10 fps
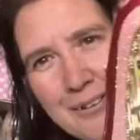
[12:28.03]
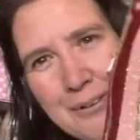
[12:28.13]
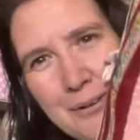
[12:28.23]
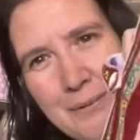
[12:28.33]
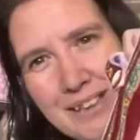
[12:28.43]

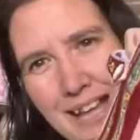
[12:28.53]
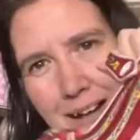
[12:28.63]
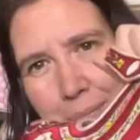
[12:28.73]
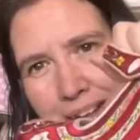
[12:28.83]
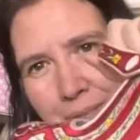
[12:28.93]
cool would
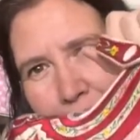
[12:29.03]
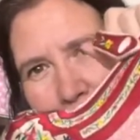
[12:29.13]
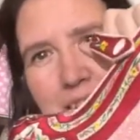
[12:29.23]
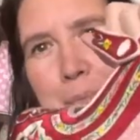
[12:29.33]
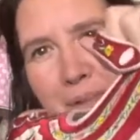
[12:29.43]
that be? We
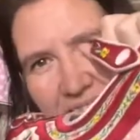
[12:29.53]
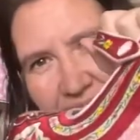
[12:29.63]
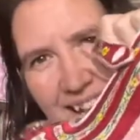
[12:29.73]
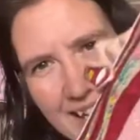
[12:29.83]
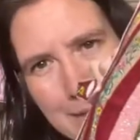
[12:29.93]
got the bird
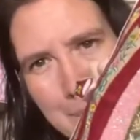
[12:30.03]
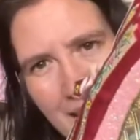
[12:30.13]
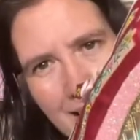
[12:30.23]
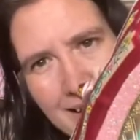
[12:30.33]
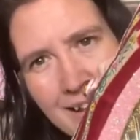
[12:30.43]
cage
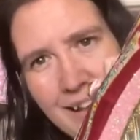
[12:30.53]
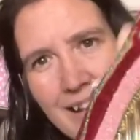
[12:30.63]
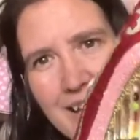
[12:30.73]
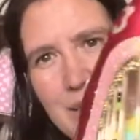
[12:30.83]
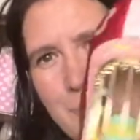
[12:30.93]
back
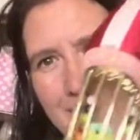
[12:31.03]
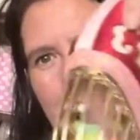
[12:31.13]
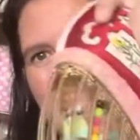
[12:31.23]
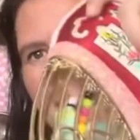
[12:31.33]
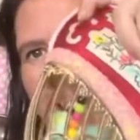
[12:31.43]
and Tweety
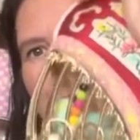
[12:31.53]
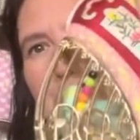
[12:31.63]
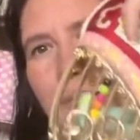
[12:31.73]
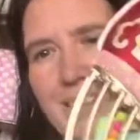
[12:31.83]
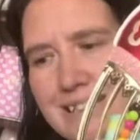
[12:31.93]
Pie
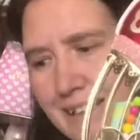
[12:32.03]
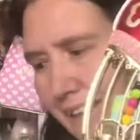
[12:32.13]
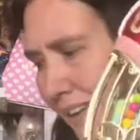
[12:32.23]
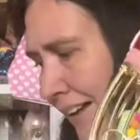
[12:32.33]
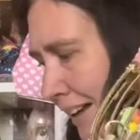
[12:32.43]
was in it.
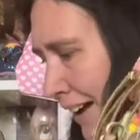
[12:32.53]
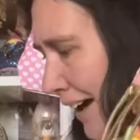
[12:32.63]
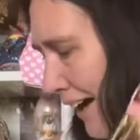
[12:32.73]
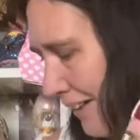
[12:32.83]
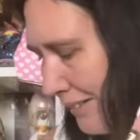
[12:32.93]

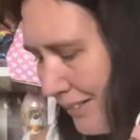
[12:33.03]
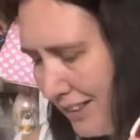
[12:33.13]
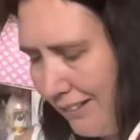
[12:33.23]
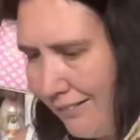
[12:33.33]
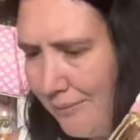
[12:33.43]
And is
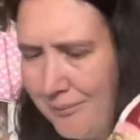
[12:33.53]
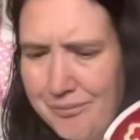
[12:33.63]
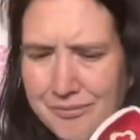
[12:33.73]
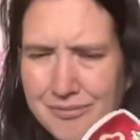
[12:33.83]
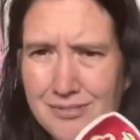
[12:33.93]

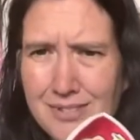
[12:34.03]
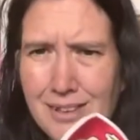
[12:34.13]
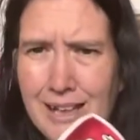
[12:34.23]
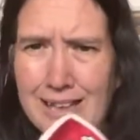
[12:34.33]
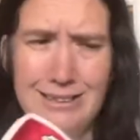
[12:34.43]

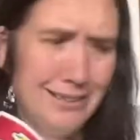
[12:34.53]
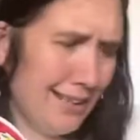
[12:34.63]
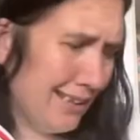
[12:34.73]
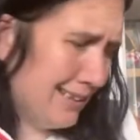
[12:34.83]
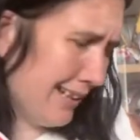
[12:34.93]
a
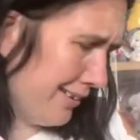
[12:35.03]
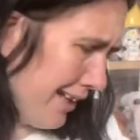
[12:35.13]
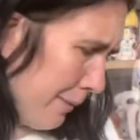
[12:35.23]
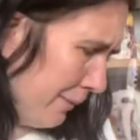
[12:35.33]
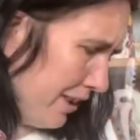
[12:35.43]
chance that could
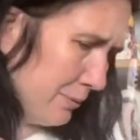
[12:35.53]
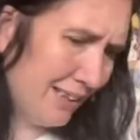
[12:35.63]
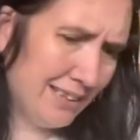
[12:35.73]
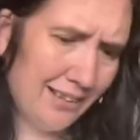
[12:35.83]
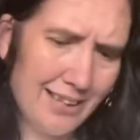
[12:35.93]
happen because we
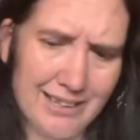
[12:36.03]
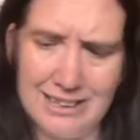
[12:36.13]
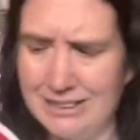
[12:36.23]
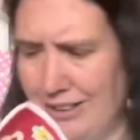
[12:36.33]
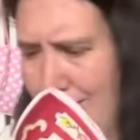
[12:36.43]
still get the
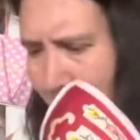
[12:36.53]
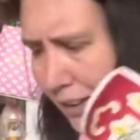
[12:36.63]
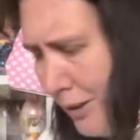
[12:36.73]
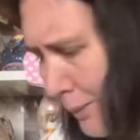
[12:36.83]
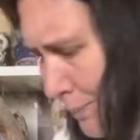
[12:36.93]
snow
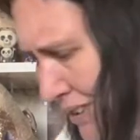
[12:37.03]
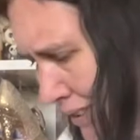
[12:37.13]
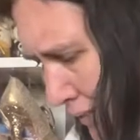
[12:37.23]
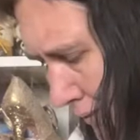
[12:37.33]
globes.